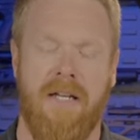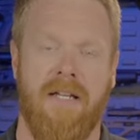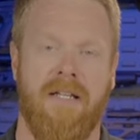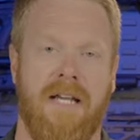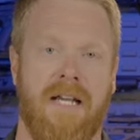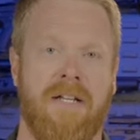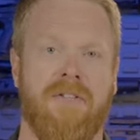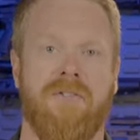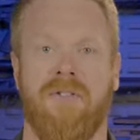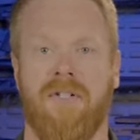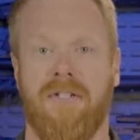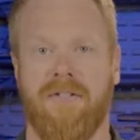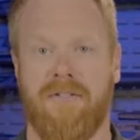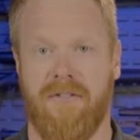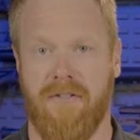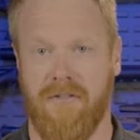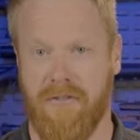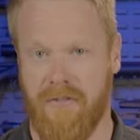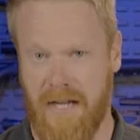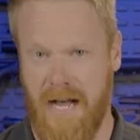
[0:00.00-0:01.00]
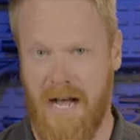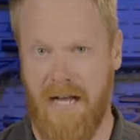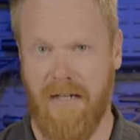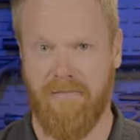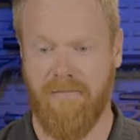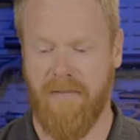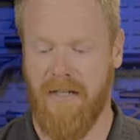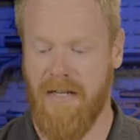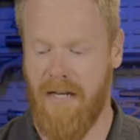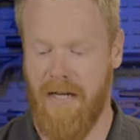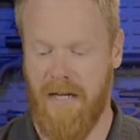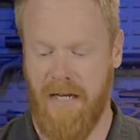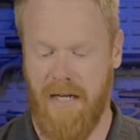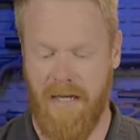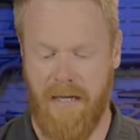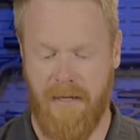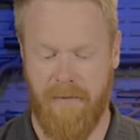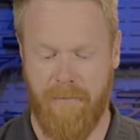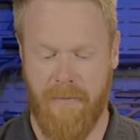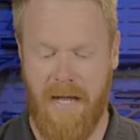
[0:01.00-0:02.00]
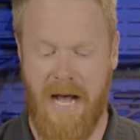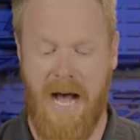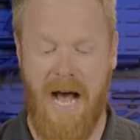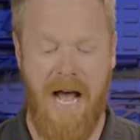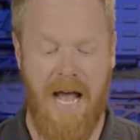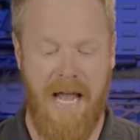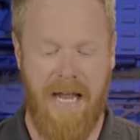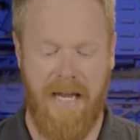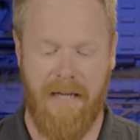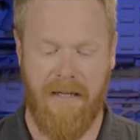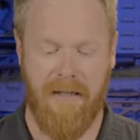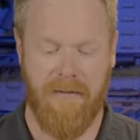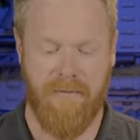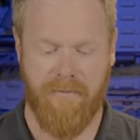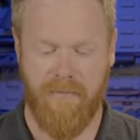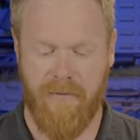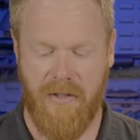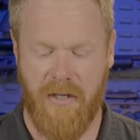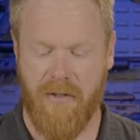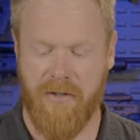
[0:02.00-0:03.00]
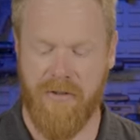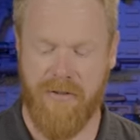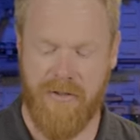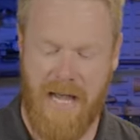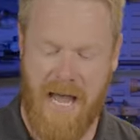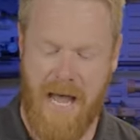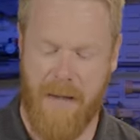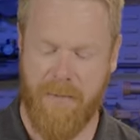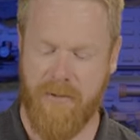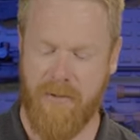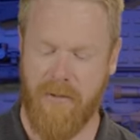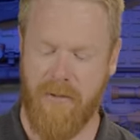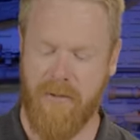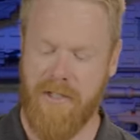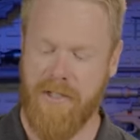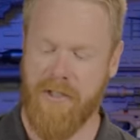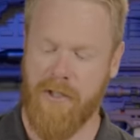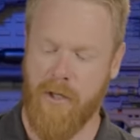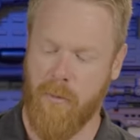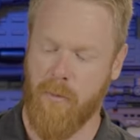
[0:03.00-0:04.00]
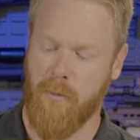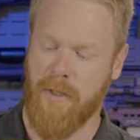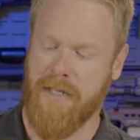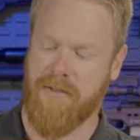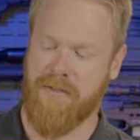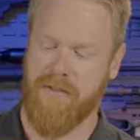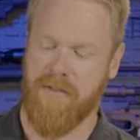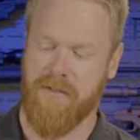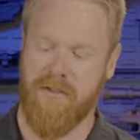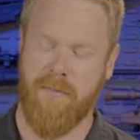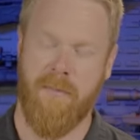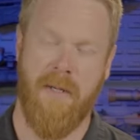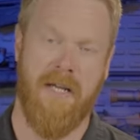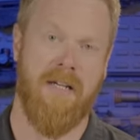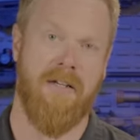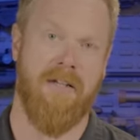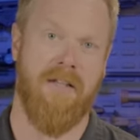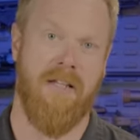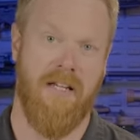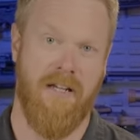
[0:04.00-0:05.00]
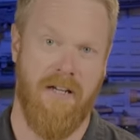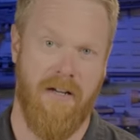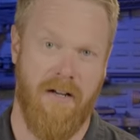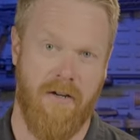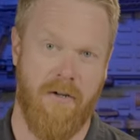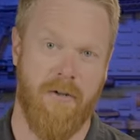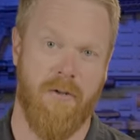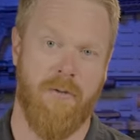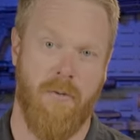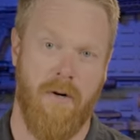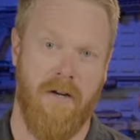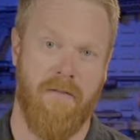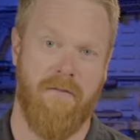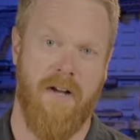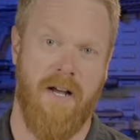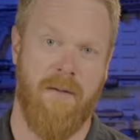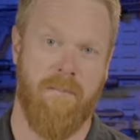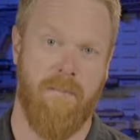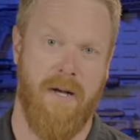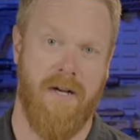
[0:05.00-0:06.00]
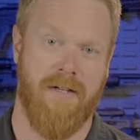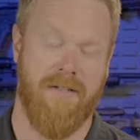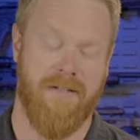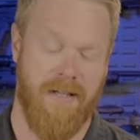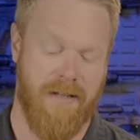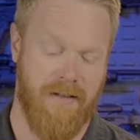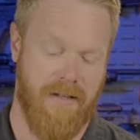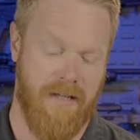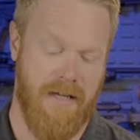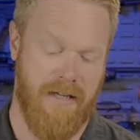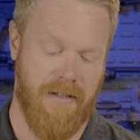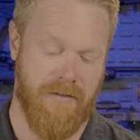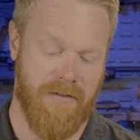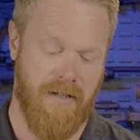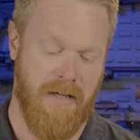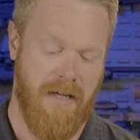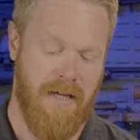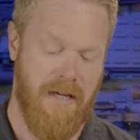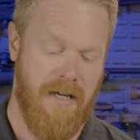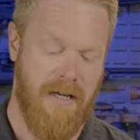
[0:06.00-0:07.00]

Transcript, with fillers: The answer is there's not. Um, I there is absolutely no reason to spend the 125 bucks on this.